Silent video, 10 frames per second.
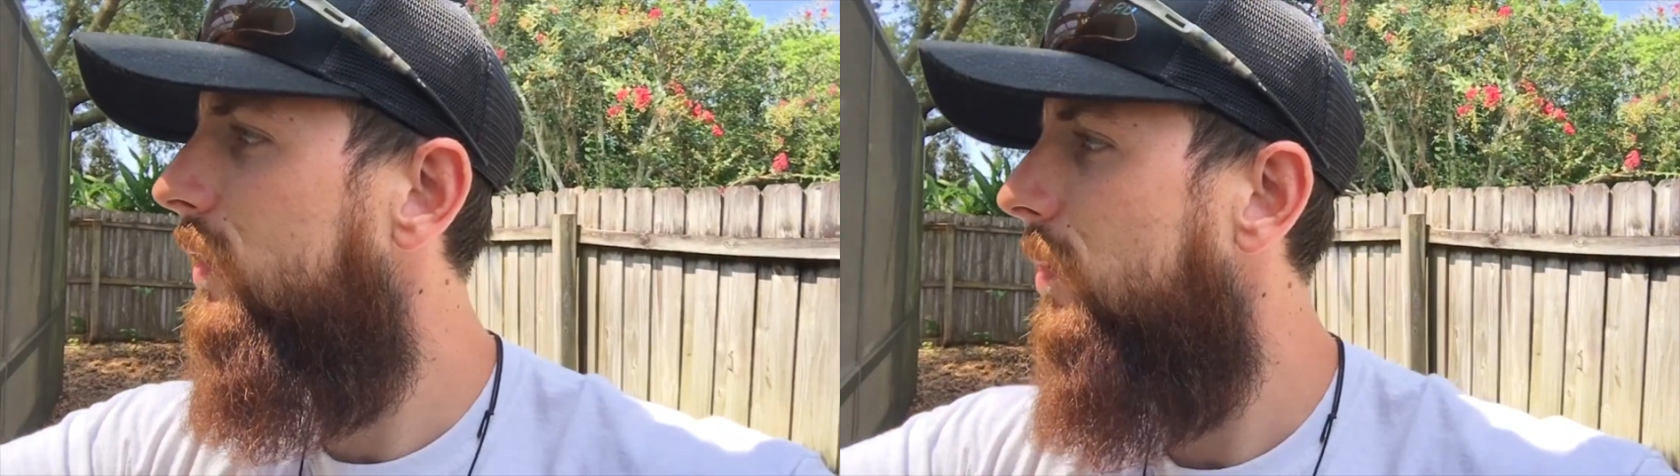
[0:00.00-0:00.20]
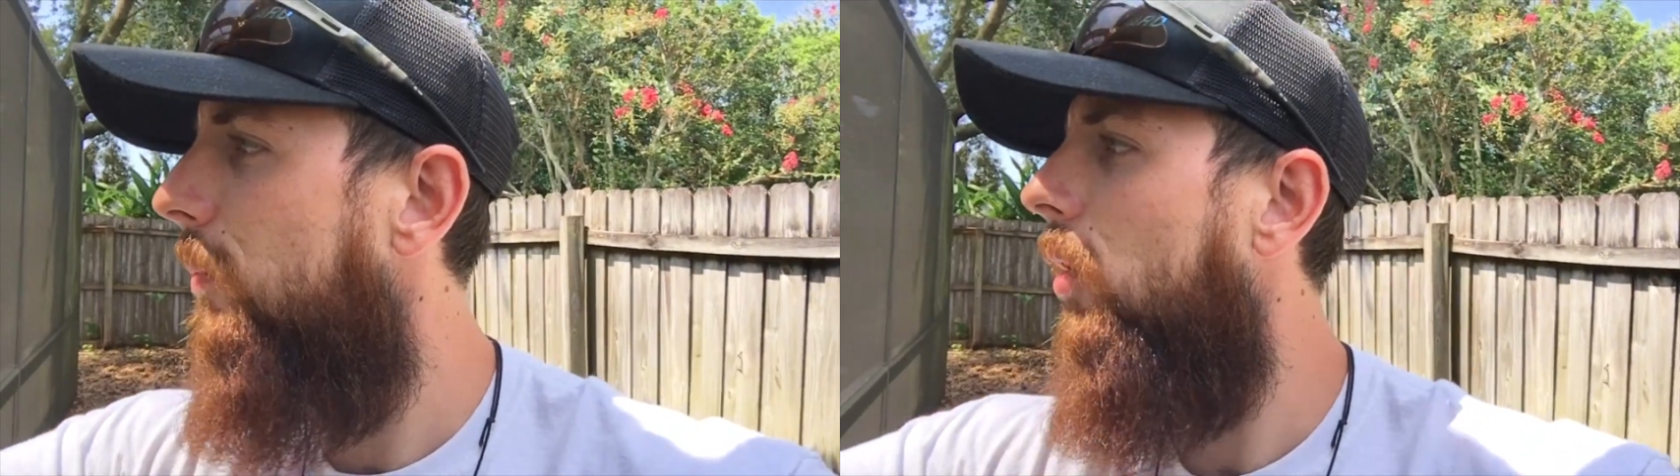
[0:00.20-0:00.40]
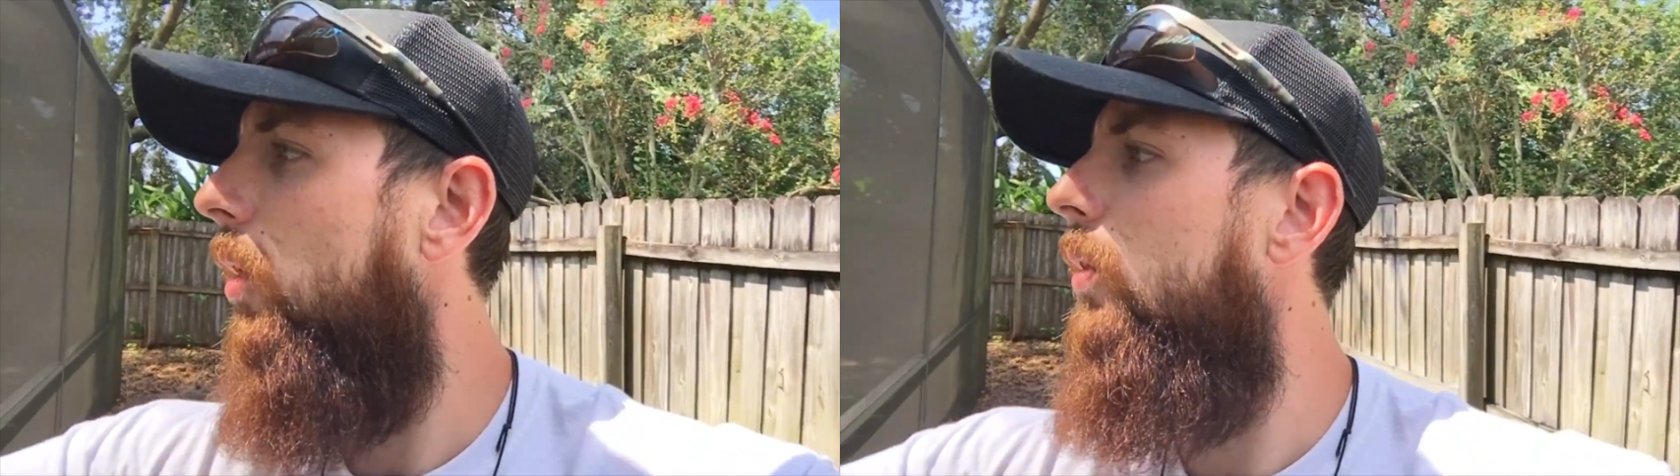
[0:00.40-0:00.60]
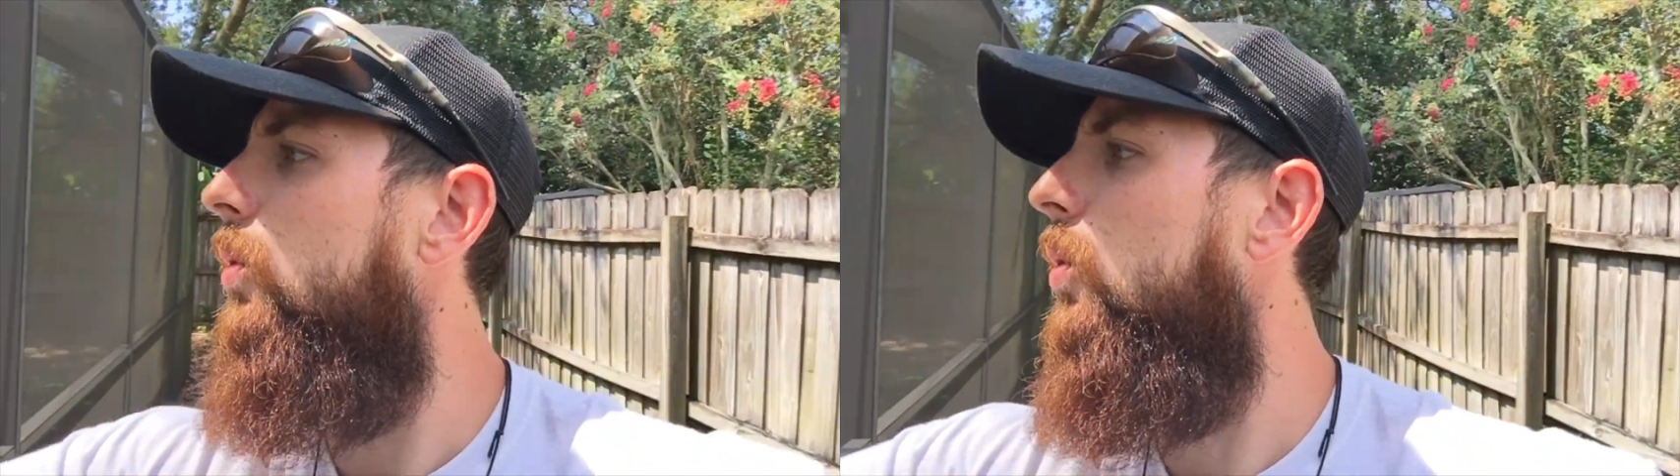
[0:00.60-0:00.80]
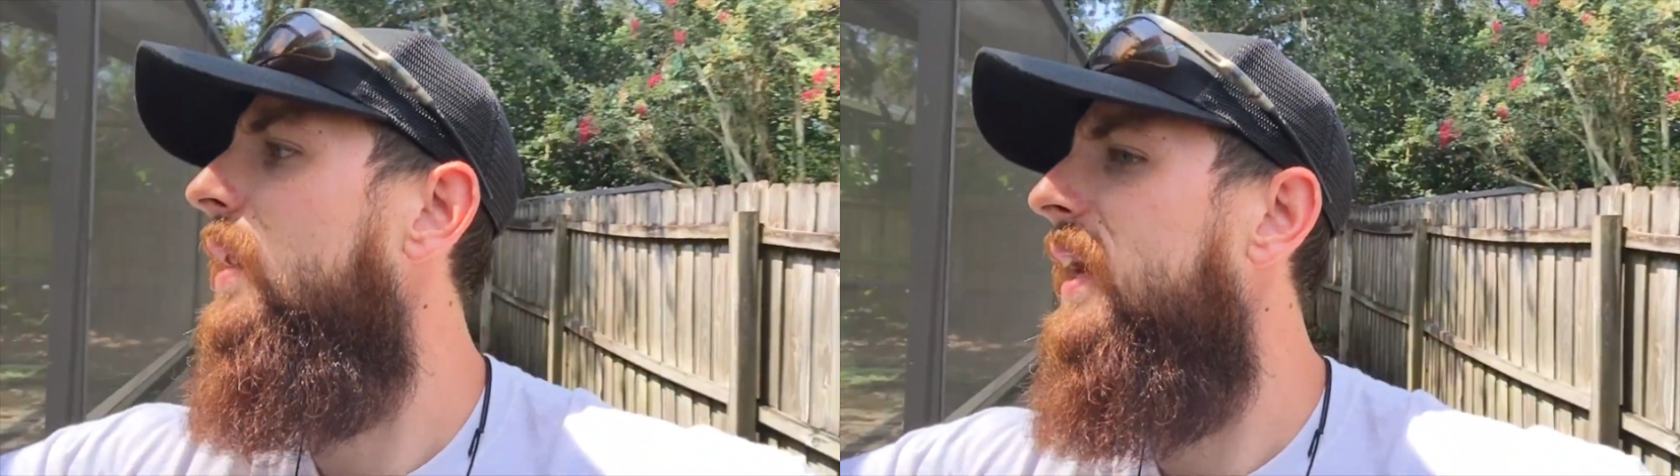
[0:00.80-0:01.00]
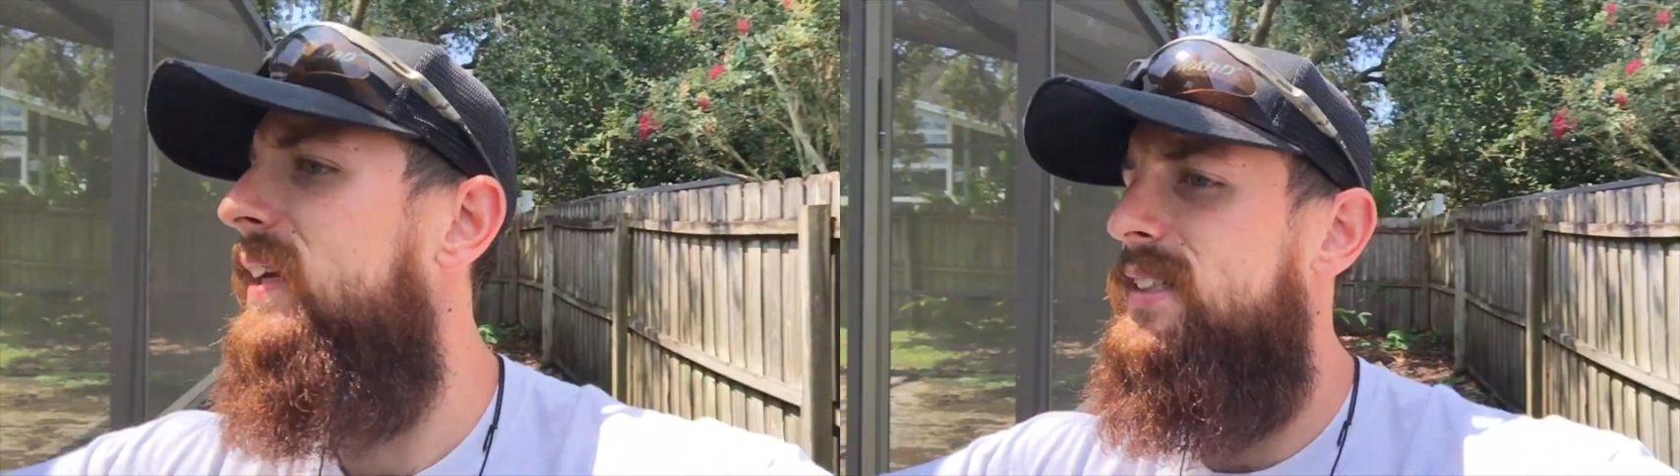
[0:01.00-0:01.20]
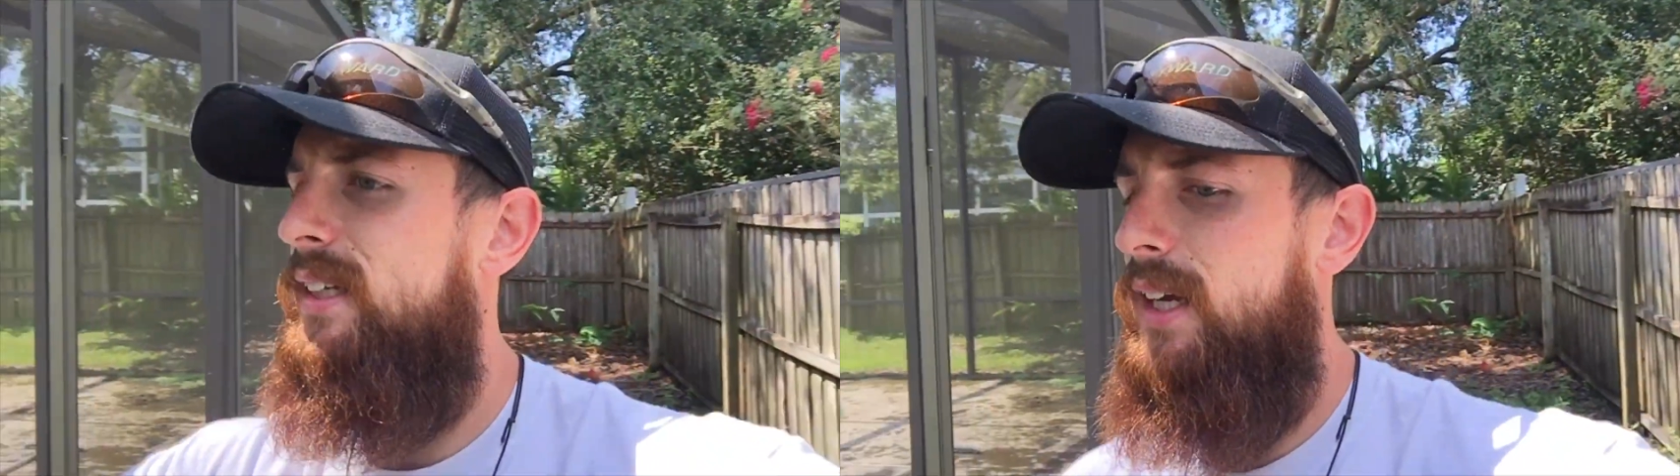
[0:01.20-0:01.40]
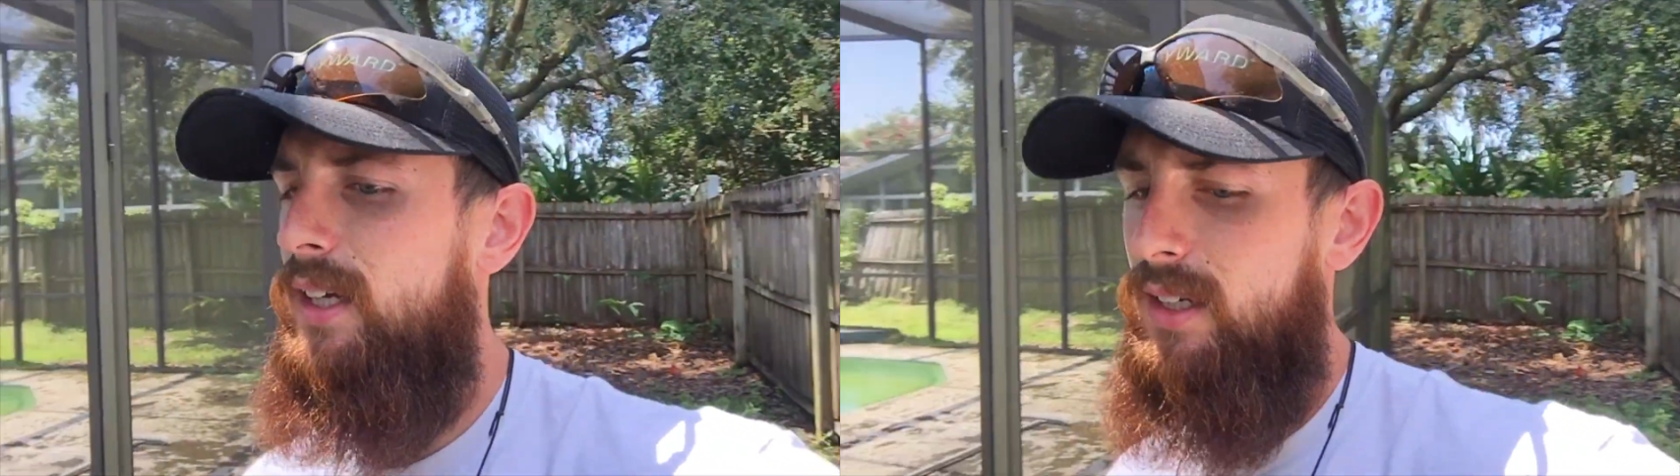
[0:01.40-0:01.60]
tomorrow or later
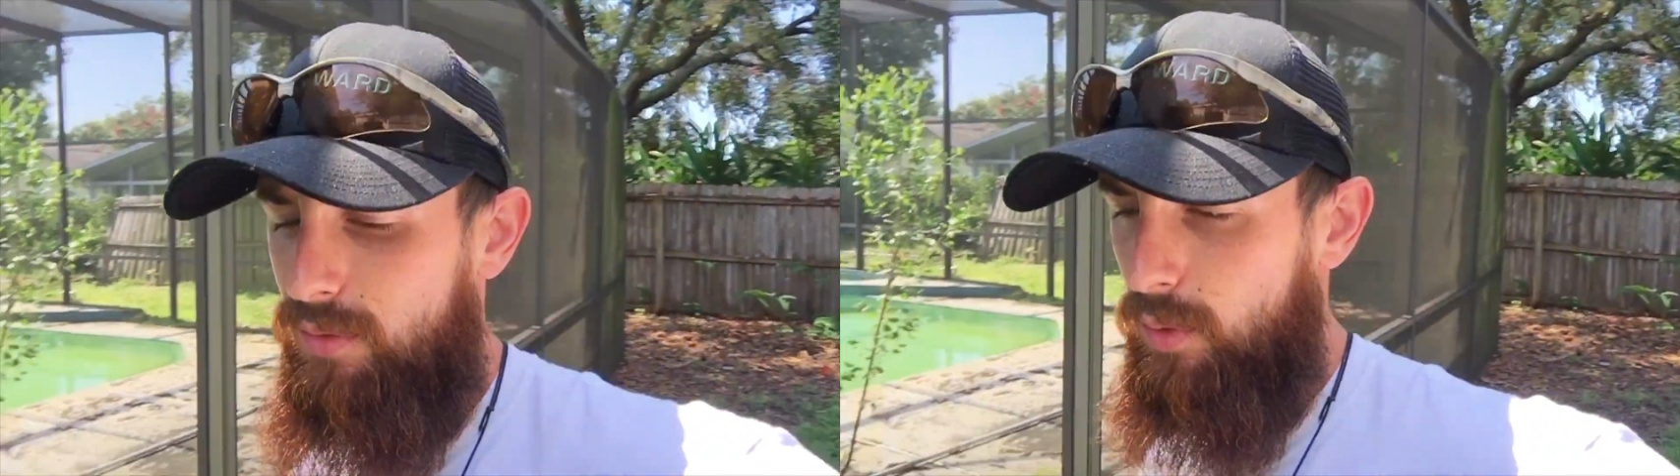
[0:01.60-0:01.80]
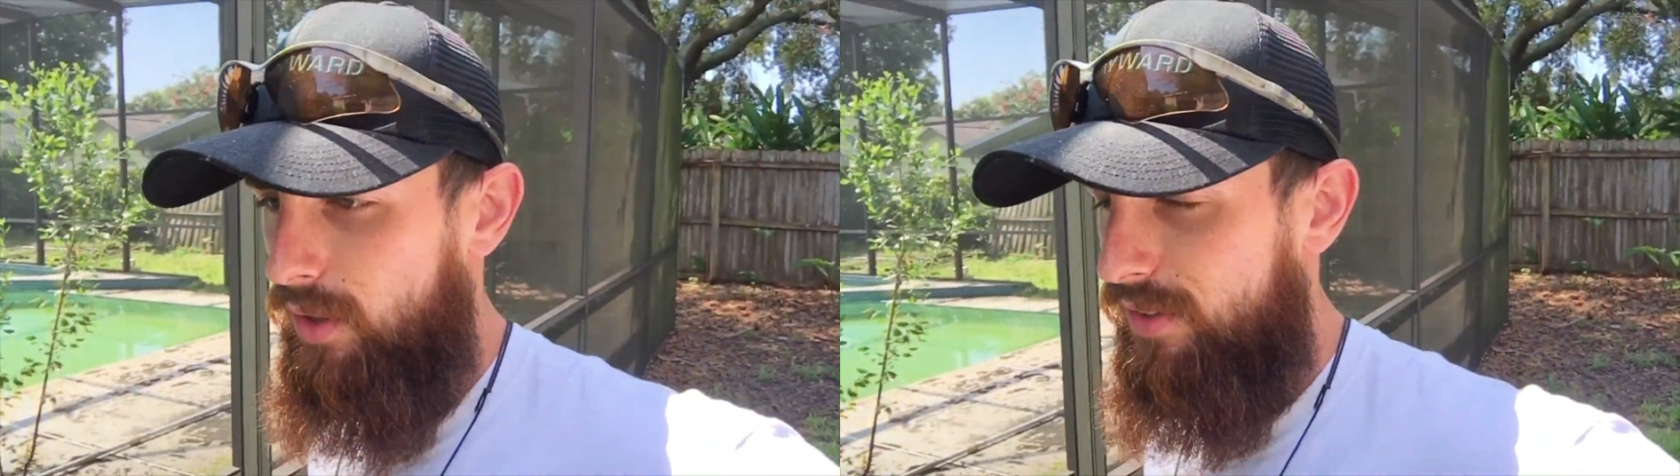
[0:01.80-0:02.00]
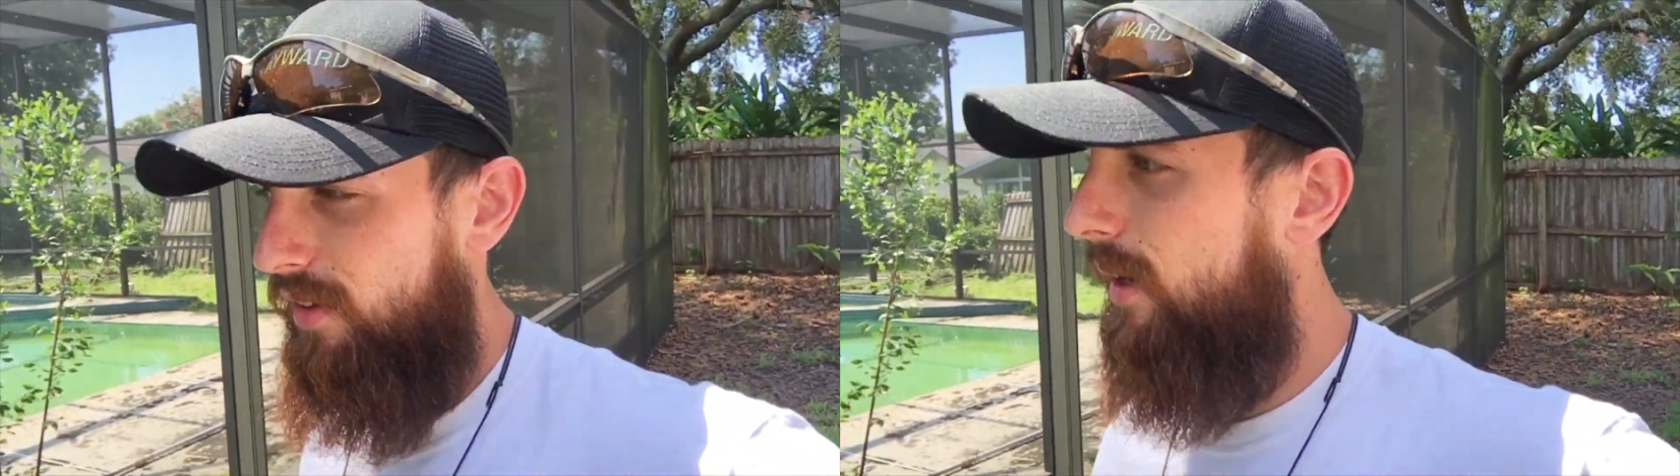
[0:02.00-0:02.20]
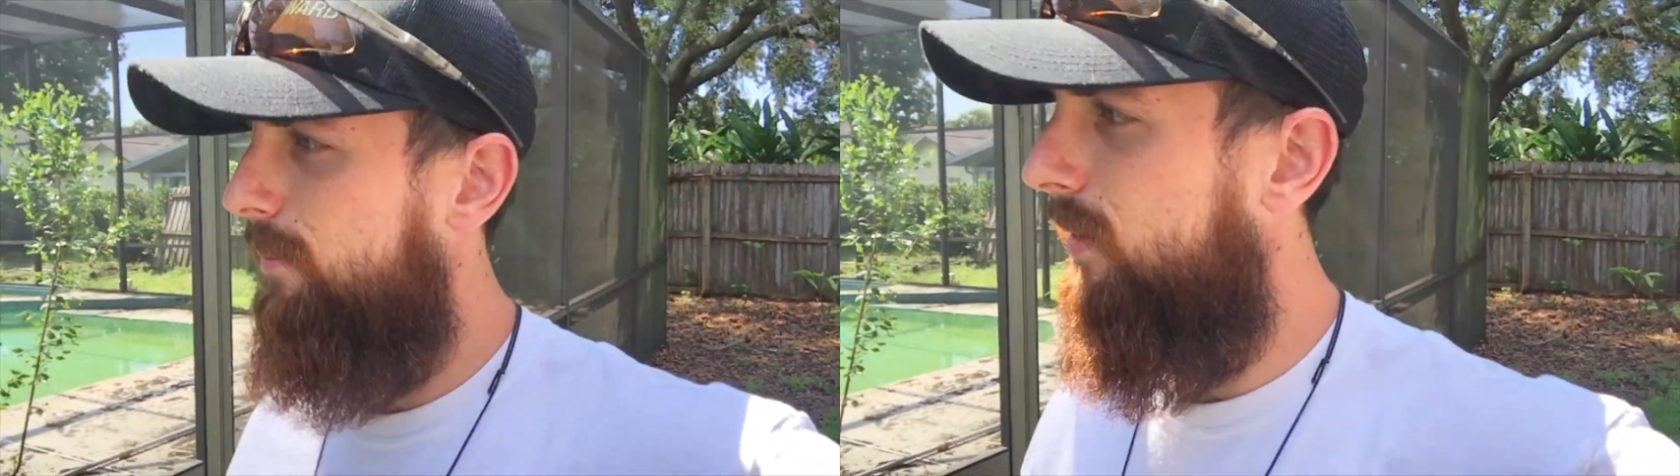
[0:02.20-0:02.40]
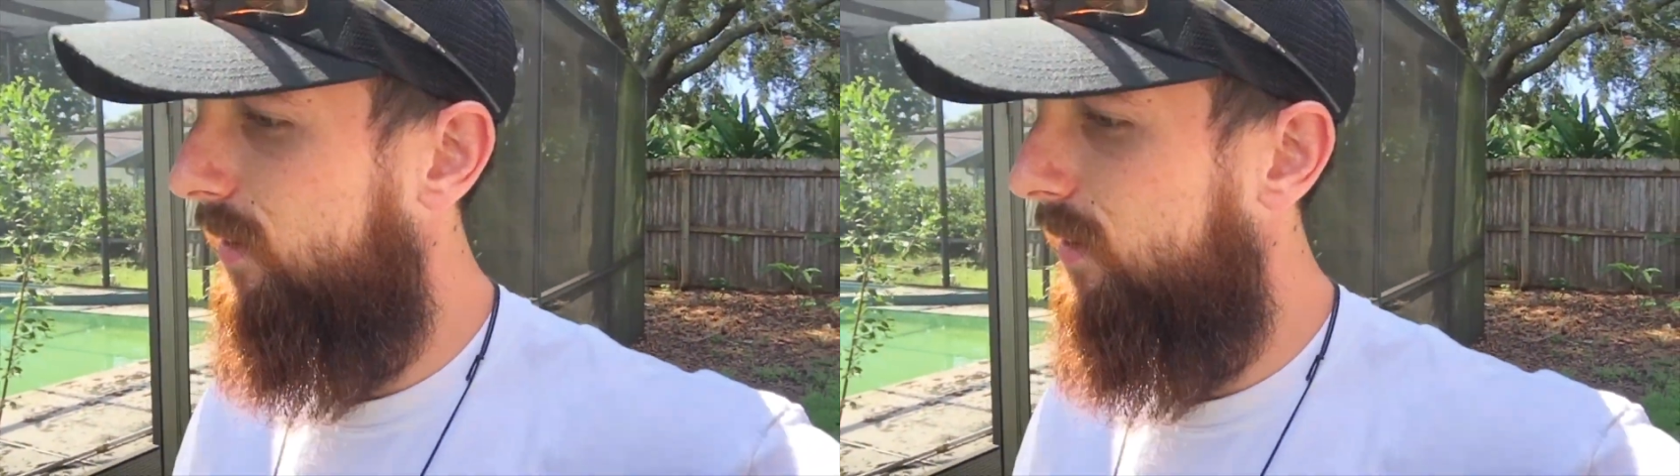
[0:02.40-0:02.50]
today if we've got time,